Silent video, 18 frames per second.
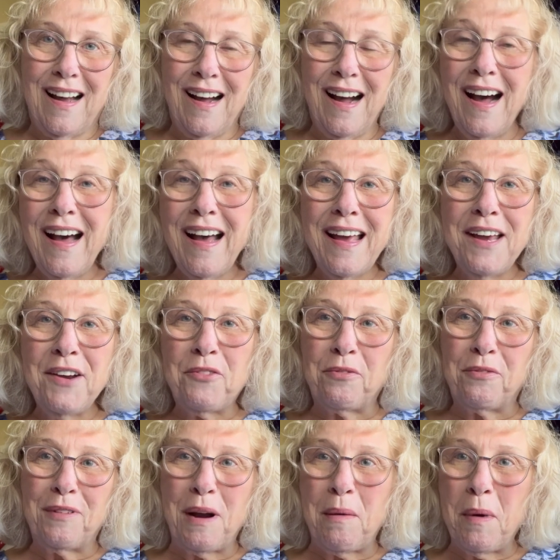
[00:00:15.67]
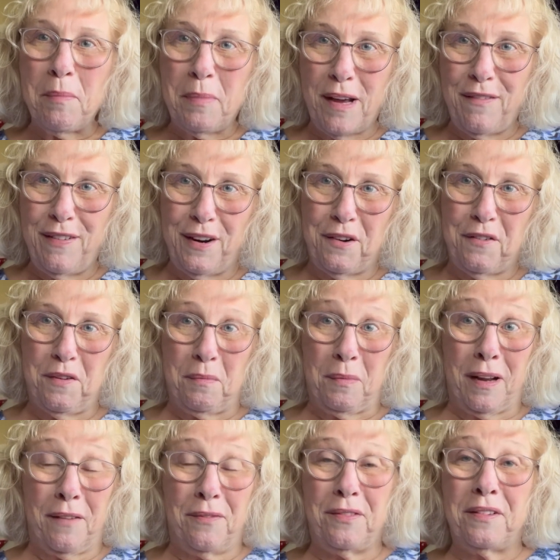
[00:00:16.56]
Hi, Grandma Bev here
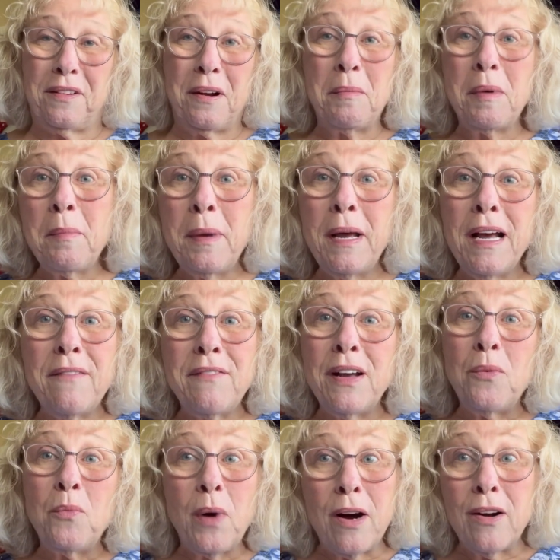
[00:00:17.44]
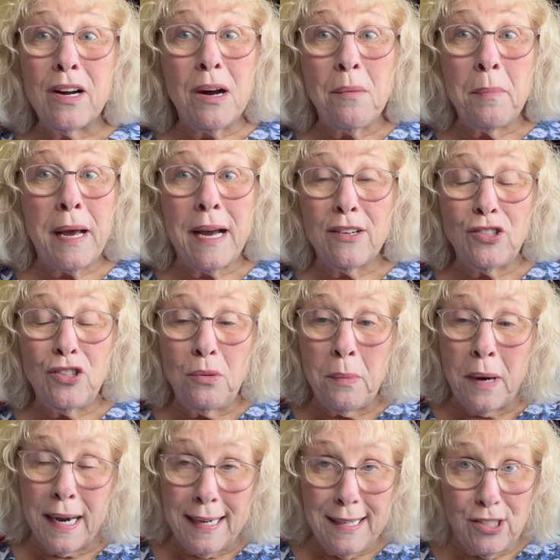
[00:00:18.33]
from Life with Grandma Bev, and welcome back
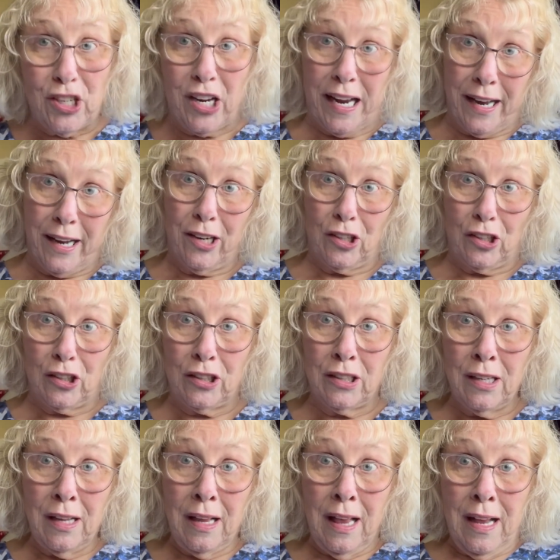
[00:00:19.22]
to my channel.